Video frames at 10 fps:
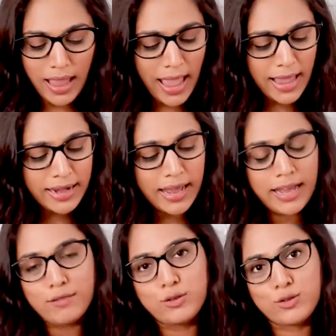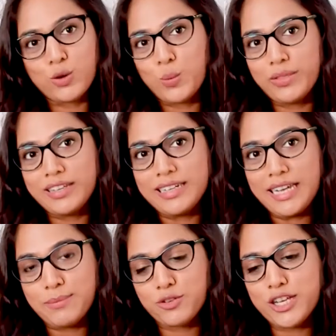And I have also opened the
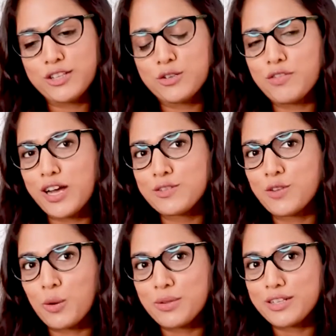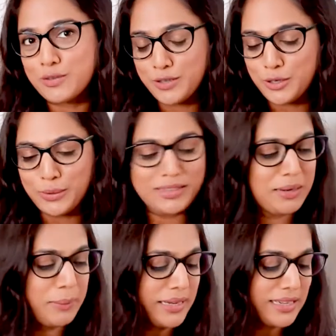tapes just to fast forward this video a
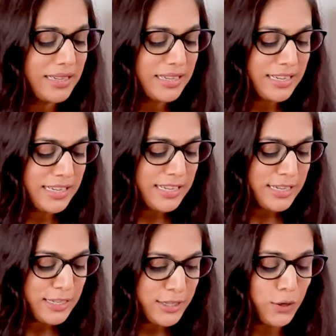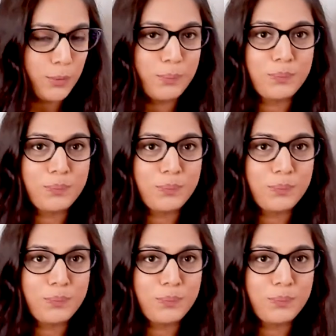little bit. So,